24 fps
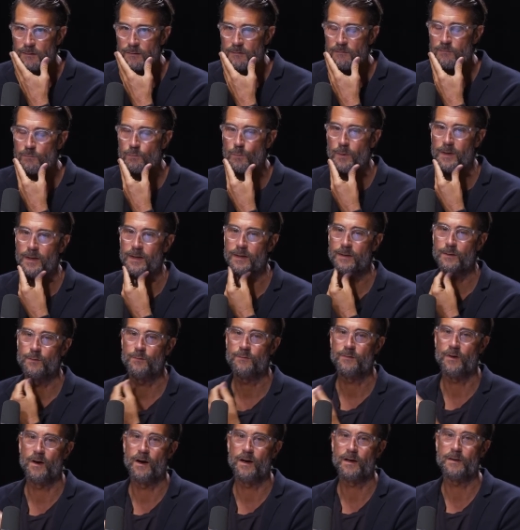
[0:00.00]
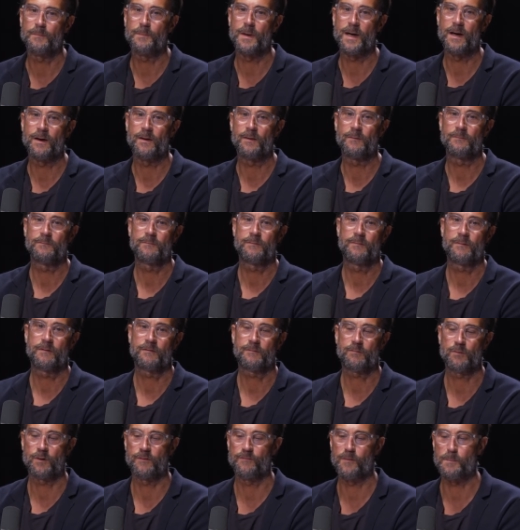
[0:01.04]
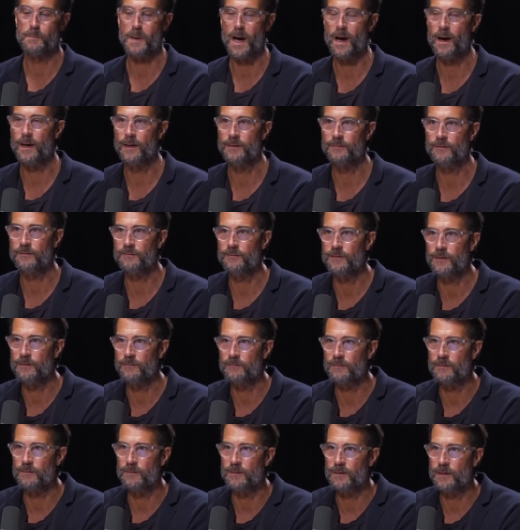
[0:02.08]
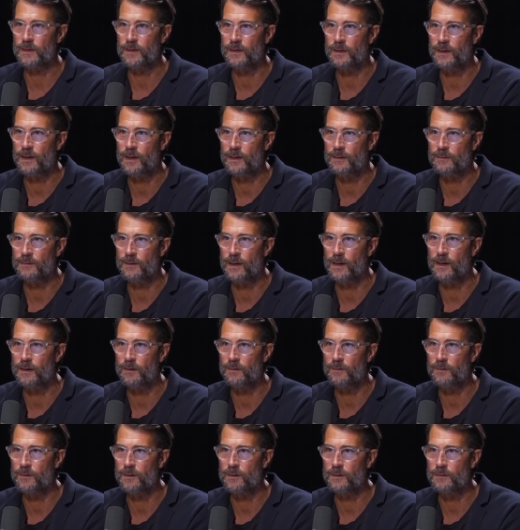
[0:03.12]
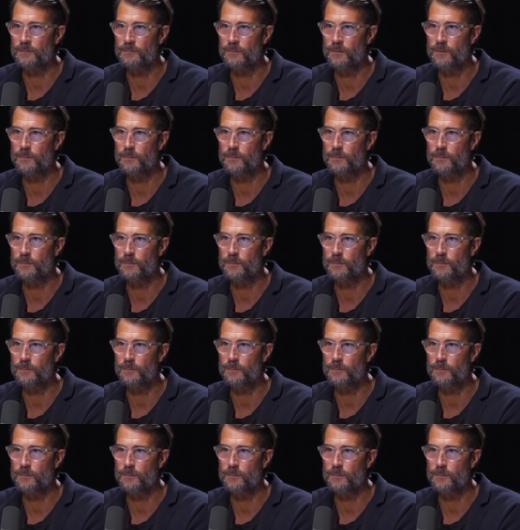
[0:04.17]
swing, you talk about it's sort of a behind the scenes look at how how the